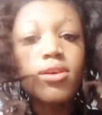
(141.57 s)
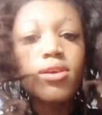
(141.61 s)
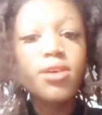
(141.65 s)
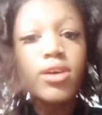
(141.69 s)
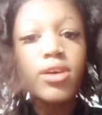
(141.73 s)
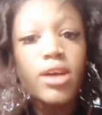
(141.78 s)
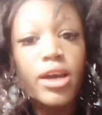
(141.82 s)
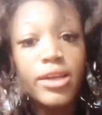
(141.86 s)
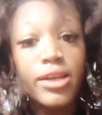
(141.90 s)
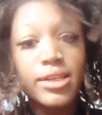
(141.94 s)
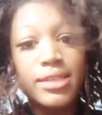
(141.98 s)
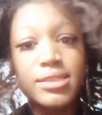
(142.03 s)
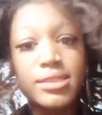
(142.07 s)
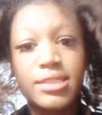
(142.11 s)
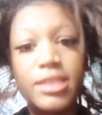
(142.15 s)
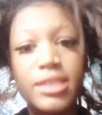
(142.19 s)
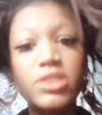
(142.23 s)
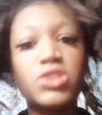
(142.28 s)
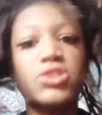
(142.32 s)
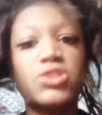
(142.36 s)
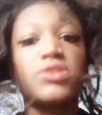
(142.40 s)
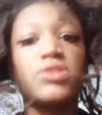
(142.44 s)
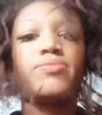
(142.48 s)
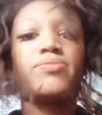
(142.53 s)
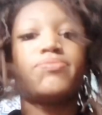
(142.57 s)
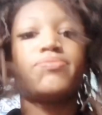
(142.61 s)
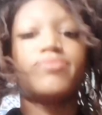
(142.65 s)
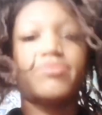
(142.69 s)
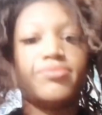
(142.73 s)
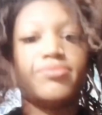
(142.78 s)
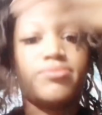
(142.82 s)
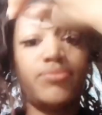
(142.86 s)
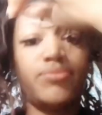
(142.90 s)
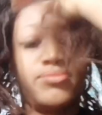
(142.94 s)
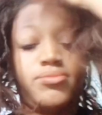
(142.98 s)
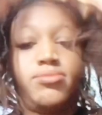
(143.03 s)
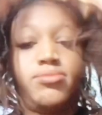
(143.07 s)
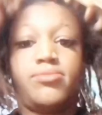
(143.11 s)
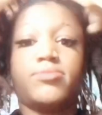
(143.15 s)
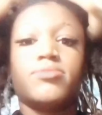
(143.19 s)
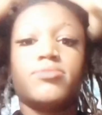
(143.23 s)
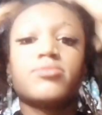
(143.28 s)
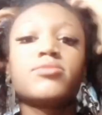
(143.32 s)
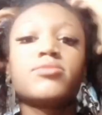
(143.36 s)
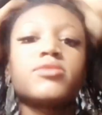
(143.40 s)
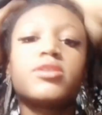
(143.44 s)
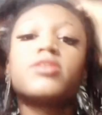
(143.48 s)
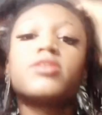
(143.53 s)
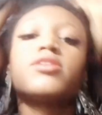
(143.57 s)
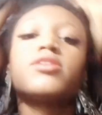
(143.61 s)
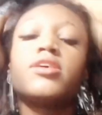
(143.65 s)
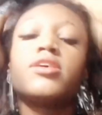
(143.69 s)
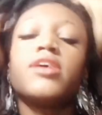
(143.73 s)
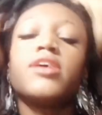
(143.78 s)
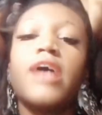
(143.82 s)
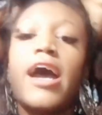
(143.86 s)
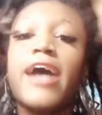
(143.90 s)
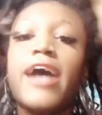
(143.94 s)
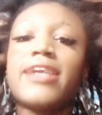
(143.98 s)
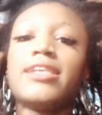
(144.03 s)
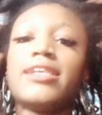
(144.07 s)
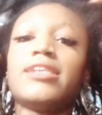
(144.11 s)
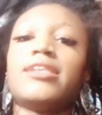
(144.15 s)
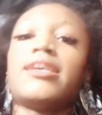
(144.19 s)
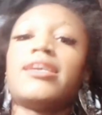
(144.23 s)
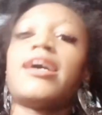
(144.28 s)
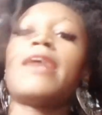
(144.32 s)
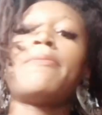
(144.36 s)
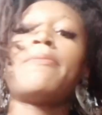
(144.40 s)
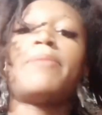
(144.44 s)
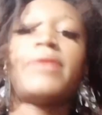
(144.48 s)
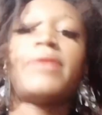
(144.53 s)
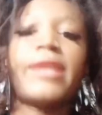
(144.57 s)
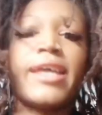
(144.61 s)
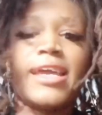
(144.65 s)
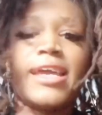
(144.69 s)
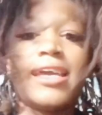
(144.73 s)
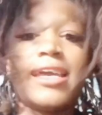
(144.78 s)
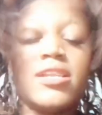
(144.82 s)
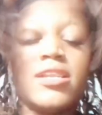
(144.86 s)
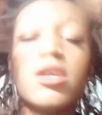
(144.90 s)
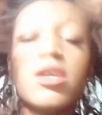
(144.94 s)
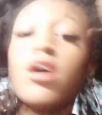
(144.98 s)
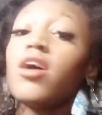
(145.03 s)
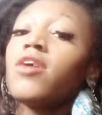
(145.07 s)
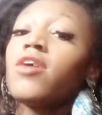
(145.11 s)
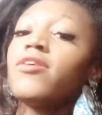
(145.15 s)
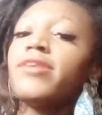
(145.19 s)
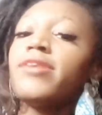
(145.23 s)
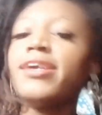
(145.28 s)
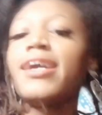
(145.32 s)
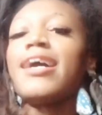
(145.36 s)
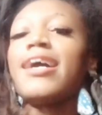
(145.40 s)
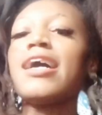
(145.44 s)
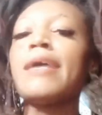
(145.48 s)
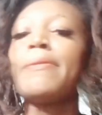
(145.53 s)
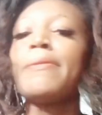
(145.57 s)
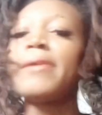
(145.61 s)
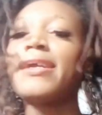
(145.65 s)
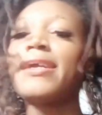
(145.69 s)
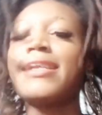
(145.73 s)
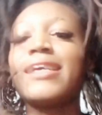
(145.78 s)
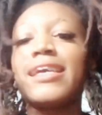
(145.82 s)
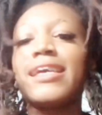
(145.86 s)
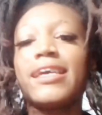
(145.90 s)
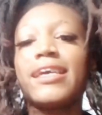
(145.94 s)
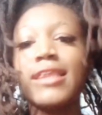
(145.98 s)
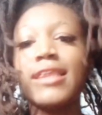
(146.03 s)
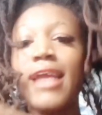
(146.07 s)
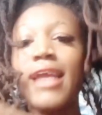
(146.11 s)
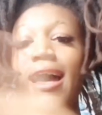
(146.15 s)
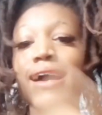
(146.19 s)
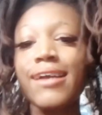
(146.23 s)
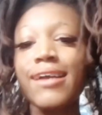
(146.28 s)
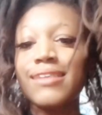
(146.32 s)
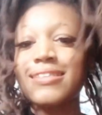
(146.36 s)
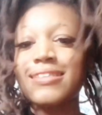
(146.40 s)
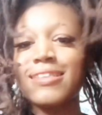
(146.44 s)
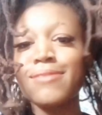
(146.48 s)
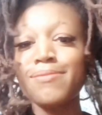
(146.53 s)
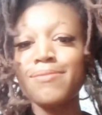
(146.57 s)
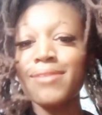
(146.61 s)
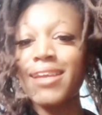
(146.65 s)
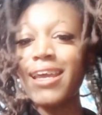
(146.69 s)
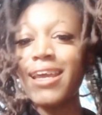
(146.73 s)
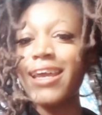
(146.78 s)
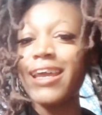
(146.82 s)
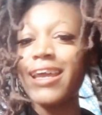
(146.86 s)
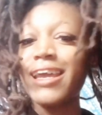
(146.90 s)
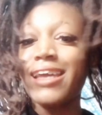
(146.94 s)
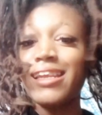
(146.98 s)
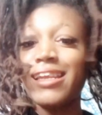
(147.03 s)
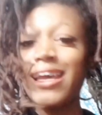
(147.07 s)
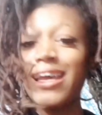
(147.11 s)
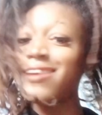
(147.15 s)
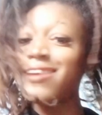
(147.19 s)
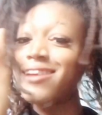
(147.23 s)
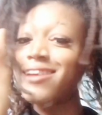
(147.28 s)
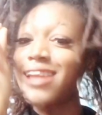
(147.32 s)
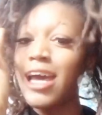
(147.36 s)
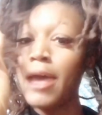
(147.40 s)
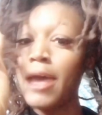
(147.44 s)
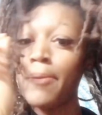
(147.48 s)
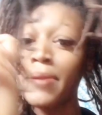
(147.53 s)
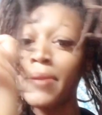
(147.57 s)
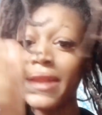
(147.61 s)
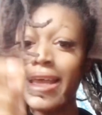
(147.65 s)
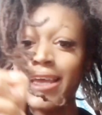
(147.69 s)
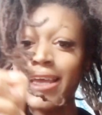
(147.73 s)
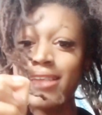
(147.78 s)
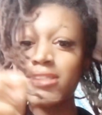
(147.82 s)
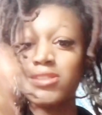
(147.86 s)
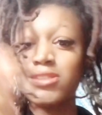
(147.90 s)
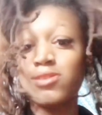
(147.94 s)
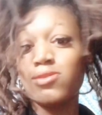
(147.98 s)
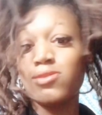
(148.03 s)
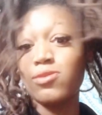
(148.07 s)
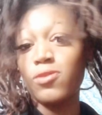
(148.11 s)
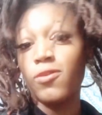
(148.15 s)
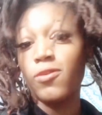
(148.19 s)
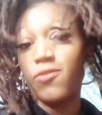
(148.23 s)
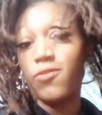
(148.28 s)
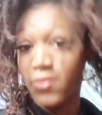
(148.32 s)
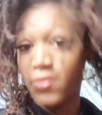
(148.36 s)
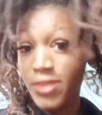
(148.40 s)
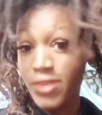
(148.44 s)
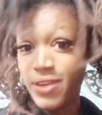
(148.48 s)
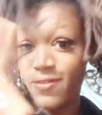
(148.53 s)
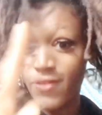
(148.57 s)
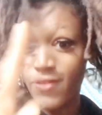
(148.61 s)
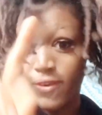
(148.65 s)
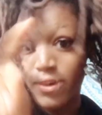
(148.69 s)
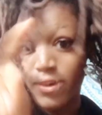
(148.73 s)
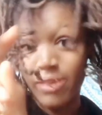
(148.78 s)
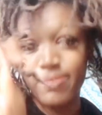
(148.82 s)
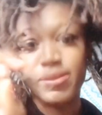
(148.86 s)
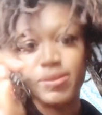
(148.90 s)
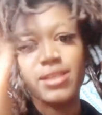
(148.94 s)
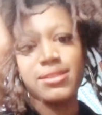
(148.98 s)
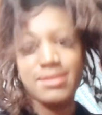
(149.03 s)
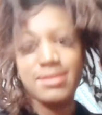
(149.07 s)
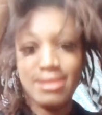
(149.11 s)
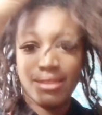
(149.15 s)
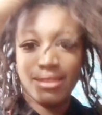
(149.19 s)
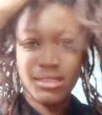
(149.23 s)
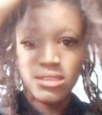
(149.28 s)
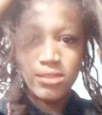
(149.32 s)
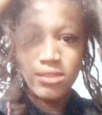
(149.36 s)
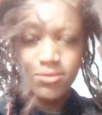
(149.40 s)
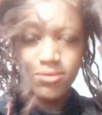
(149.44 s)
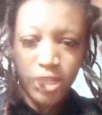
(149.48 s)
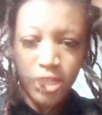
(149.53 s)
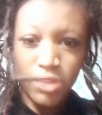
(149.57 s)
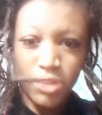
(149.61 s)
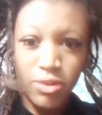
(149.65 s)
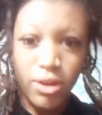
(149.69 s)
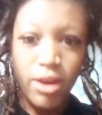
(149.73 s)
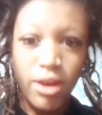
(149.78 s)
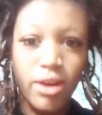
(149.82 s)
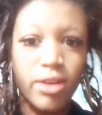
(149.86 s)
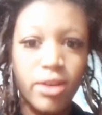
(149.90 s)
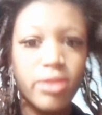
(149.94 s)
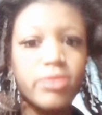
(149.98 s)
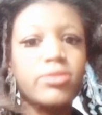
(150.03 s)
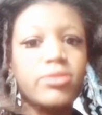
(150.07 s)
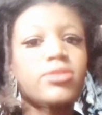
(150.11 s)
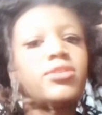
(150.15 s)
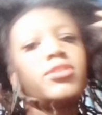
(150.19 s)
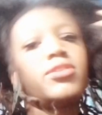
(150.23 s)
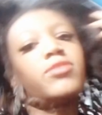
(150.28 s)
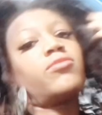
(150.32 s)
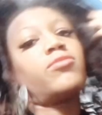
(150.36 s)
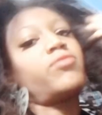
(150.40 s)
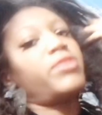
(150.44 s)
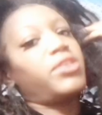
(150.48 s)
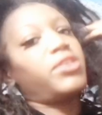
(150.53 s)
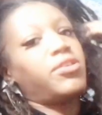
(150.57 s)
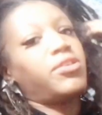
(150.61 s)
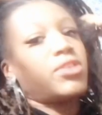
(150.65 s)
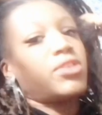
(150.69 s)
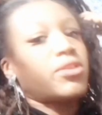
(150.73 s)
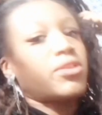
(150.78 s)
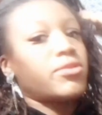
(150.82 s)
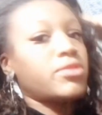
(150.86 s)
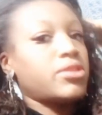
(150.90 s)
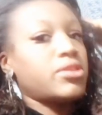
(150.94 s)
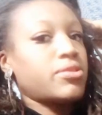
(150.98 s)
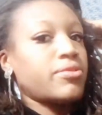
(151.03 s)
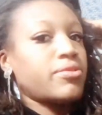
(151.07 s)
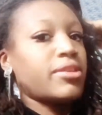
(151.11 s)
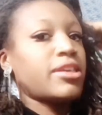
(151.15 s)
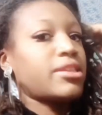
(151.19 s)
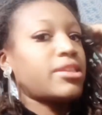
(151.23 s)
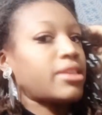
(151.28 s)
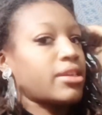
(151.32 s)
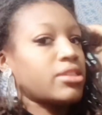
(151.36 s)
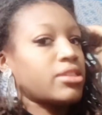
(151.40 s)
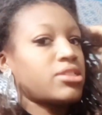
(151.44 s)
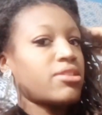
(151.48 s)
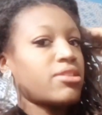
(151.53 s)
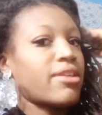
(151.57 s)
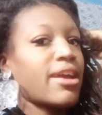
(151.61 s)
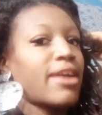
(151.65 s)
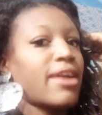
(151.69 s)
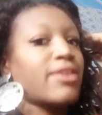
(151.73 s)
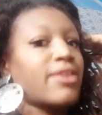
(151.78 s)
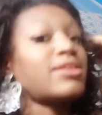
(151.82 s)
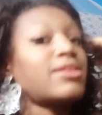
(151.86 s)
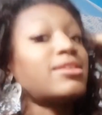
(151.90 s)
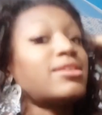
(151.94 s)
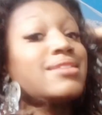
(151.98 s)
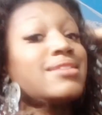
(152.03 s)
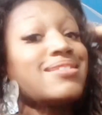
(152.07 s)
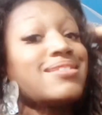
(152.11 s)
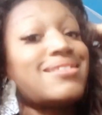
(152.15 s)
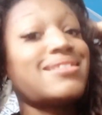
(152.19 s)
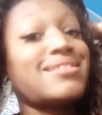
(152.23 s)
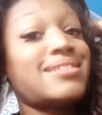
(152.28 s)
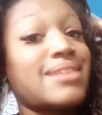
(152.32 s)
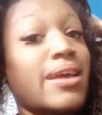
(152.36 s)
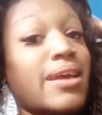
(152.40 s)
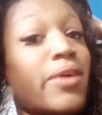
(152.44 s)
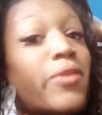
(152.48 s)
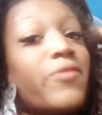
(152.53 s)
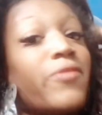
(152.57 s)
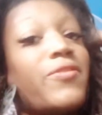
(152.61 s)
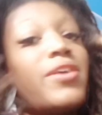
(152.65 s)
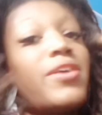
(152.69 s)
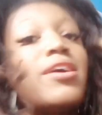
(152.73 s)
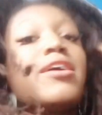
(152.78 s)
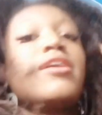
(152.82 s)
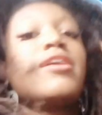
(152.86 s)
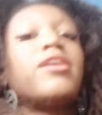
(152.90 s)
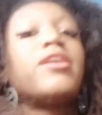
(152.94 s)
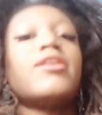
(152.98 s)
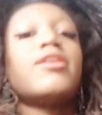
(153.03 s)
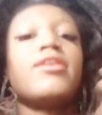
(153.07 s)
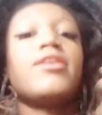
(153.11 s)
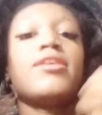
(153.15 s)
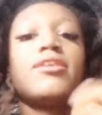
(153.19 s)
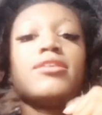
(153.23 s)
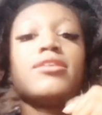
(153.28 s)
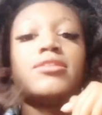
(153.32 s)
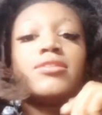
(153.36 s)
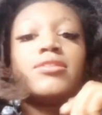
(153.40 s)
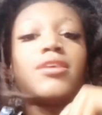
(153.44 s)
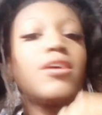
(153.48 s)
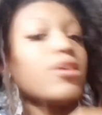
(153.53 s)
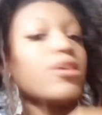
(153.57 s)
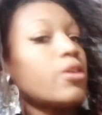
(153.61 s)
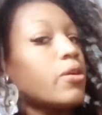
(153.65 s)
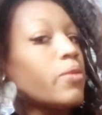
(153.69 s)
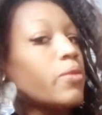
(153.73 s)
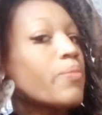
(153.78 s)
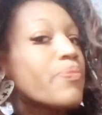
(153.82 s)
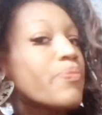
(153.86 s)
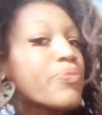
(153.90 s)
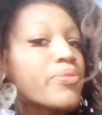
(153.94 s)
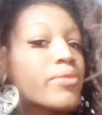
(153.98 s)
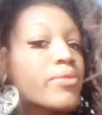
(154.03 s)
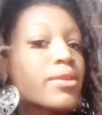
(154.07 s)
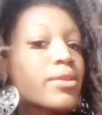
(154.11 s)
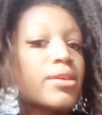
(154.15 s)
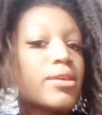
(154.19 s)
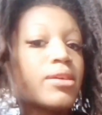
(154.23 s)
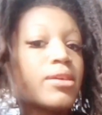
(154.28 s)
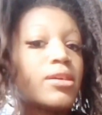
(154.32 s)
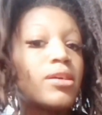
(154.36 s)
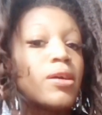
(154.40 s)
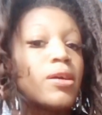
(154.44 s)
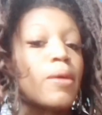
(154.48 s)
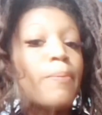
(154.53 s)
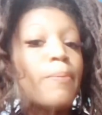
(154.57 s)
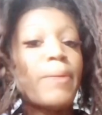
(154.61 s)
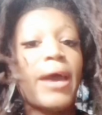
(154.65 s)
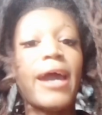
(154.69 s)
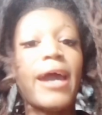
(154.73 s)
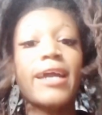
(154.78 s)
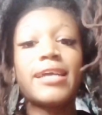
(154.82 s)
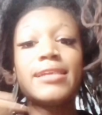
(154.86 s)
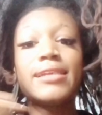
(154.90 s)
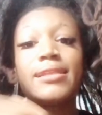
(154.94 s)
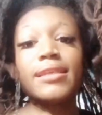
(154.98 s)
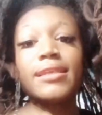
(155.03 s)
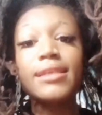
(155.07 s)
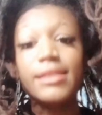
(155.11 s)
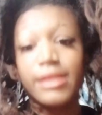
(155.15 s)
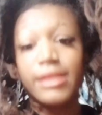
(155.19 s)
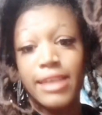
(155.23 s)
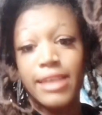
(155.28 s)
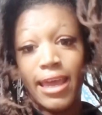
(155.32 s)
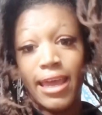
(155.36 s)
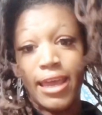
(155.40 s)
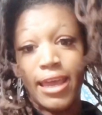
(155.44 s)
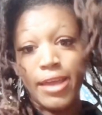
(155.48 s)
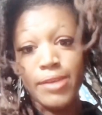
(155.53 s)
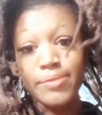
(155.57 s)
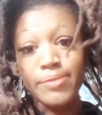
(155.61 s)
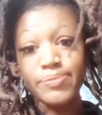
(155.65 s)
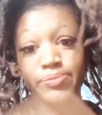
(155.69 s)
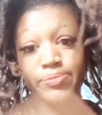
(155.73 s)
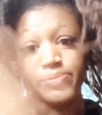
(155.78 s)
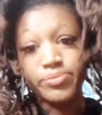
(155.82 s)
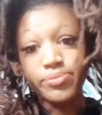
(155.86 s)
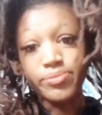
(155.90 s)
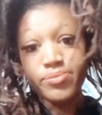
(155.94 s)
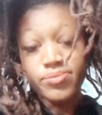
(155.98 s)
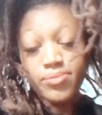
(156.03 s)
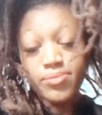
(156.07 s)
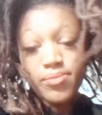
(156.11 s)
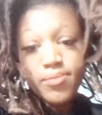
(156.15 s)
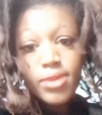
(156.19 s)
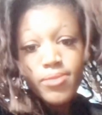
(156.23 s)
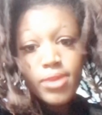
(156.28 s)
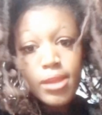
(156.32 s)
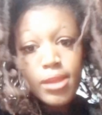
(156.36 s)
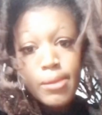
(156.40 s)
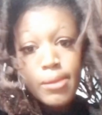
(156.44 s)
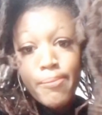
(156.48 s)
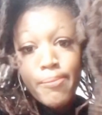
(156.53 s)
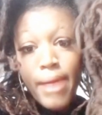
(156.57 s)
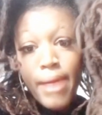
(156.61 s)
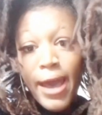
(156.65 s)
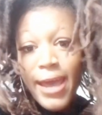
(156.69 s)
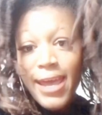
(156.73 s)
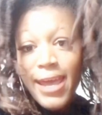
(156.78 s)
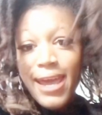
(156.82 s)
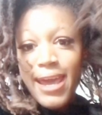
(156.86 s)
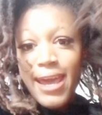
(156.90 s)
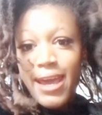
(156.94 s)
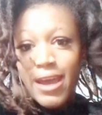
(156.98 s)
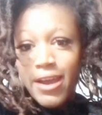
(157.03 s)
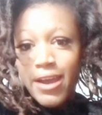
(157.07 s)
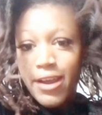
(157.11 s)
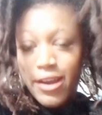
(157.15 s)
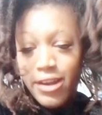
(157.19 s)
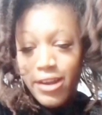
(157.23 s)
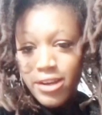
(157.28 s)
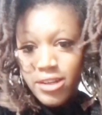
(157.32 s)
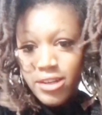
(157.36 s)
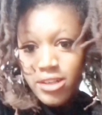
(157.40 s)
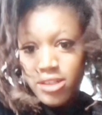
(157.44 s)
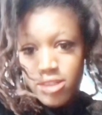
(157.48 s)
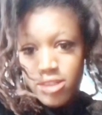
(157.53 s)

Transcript: unintentional. I did not plan, I'm going to get locks someday. And I did not plan to freeform, because this is what you call when you don't do anything to your hair and it does itself. So, back in the day, my hair